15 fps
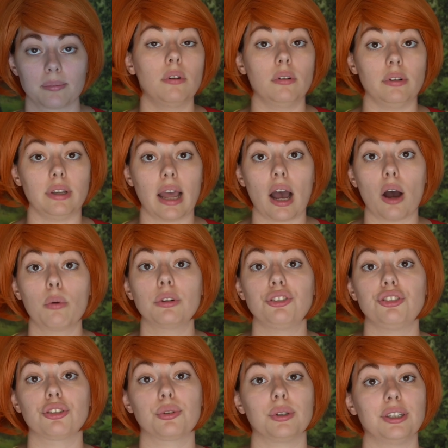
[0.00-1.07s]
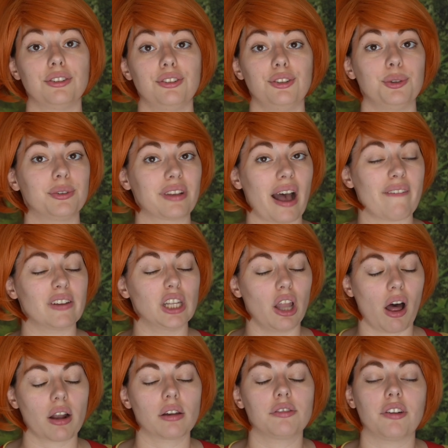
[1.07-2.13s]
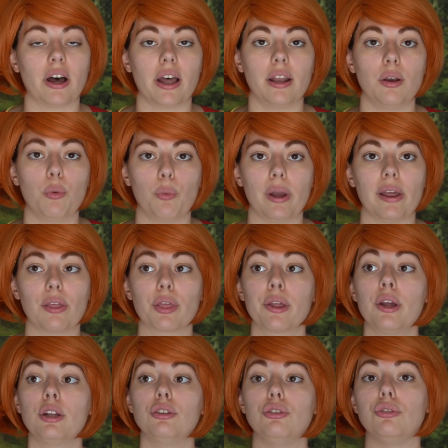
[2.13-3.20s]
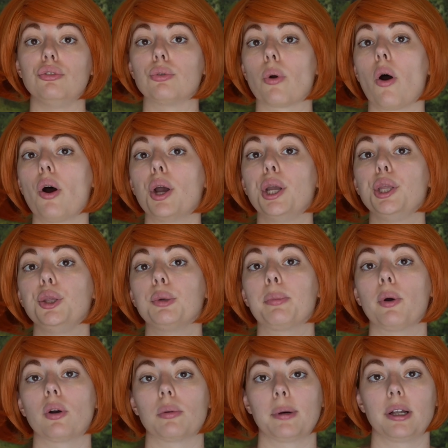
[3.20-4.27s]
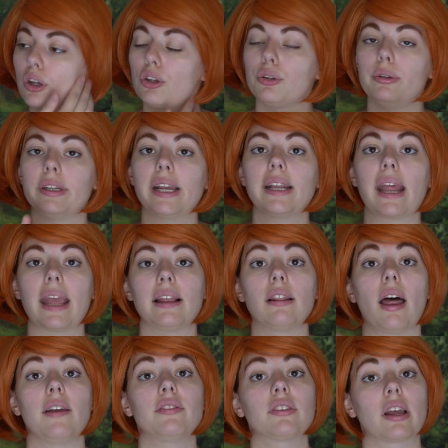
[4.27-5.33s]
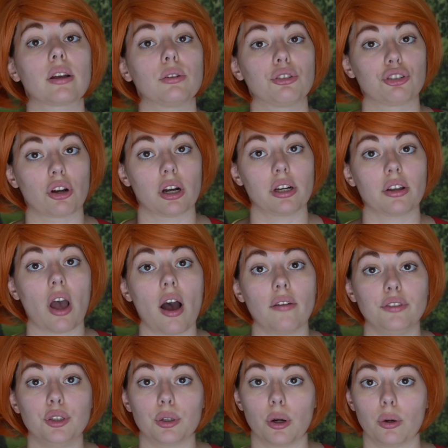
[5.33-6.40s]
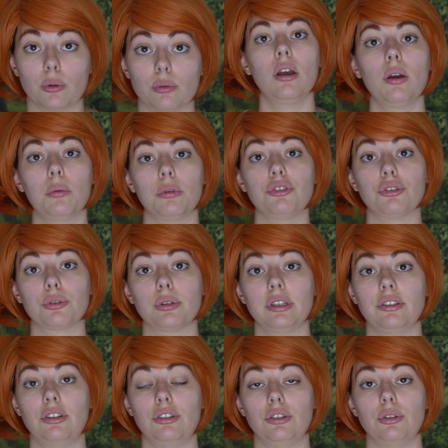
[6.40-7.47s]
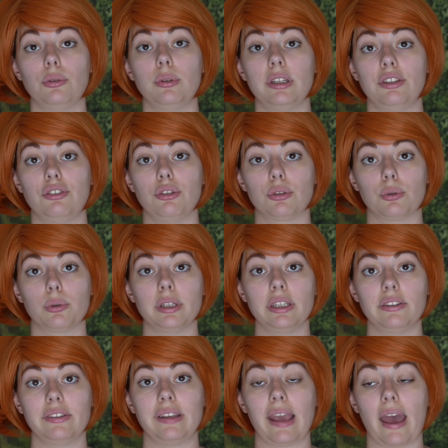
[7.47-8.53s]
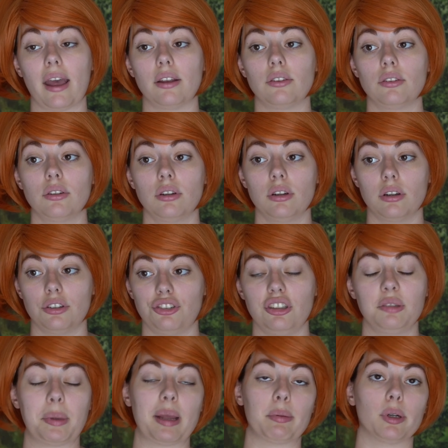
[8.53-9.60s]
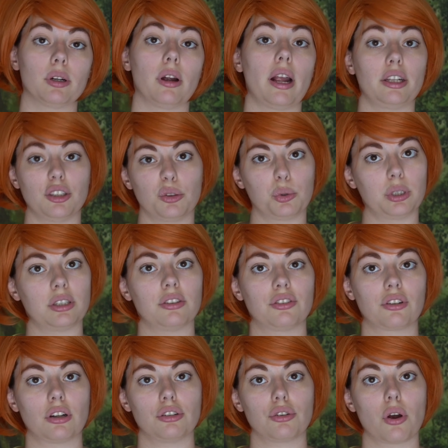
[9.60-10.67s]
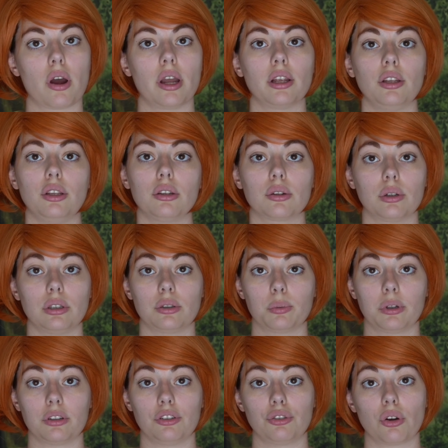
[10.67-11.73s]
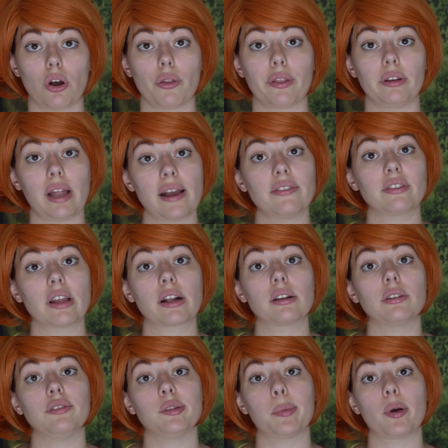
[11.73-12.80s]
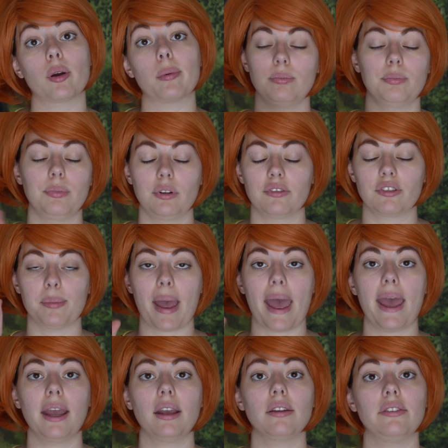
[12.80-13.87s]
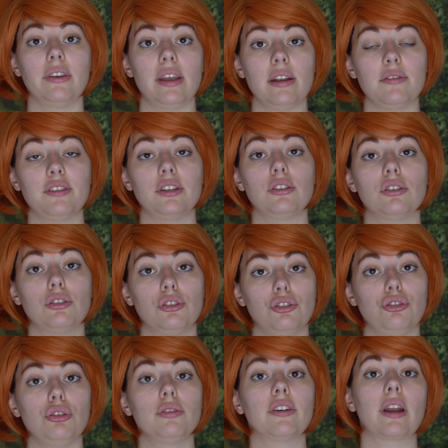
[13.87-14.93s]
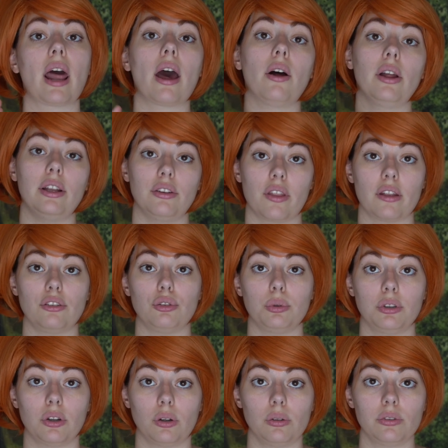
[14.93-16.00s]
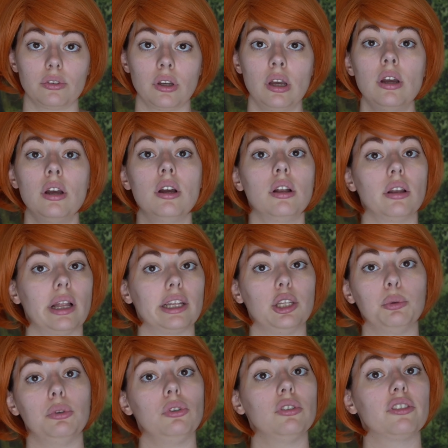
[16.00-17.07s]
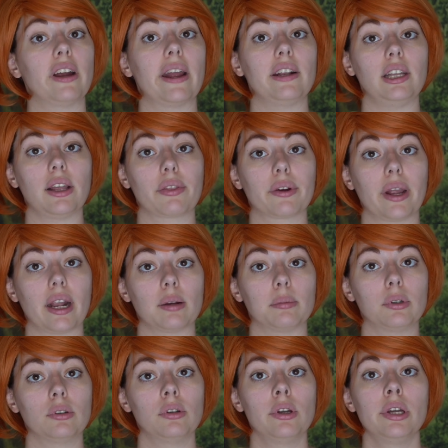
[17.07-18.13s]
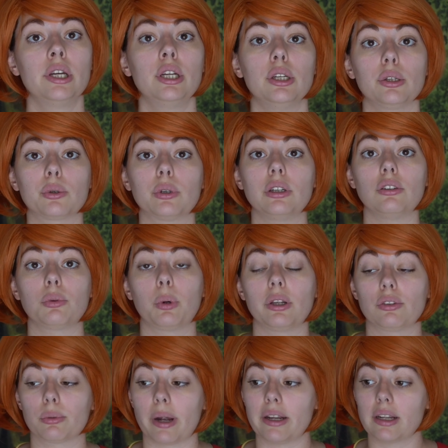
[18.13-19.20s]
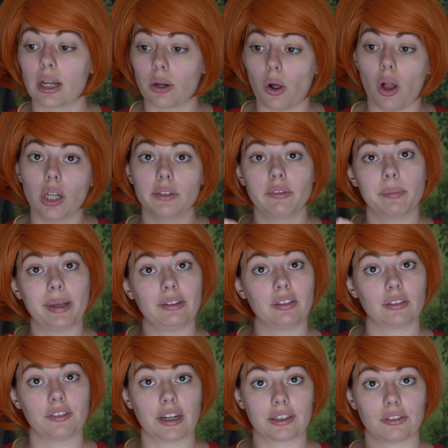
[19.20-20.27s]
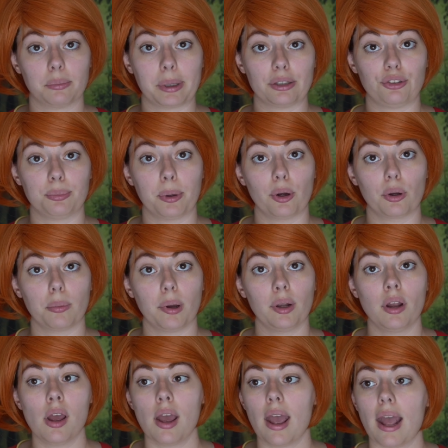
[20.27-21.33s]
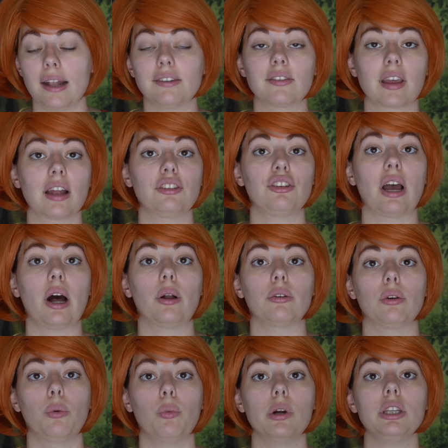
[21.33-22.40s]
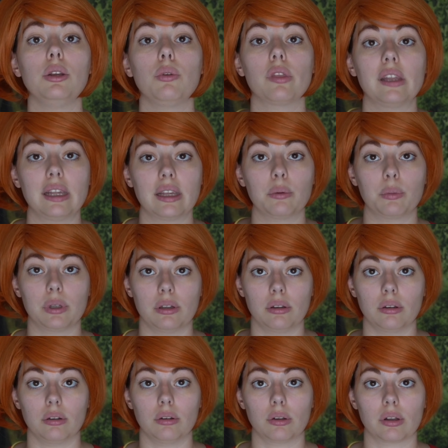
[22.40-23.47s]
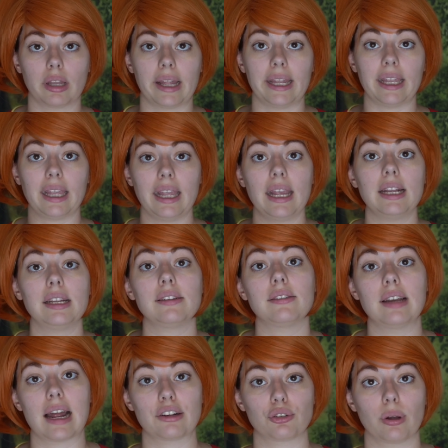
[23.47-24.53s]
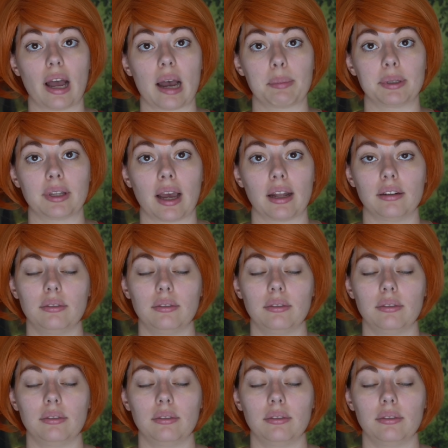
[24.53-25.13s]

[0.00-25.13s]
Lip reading: Now what you're going to do is have a lot of fun with drawing your Pokemon. Create a life cycle chart of your own. What you're going to do is you're going to get a sheet of paper and you're going to start drawing. You're going to want to draw the life cycle of your Pokemon from egg to infant, juvenile, and then to adult, like you would do for any other animal. You're going to want to write down all of the basic facts about your Pokemon and sketch out what you think it would look like in its natural habitat.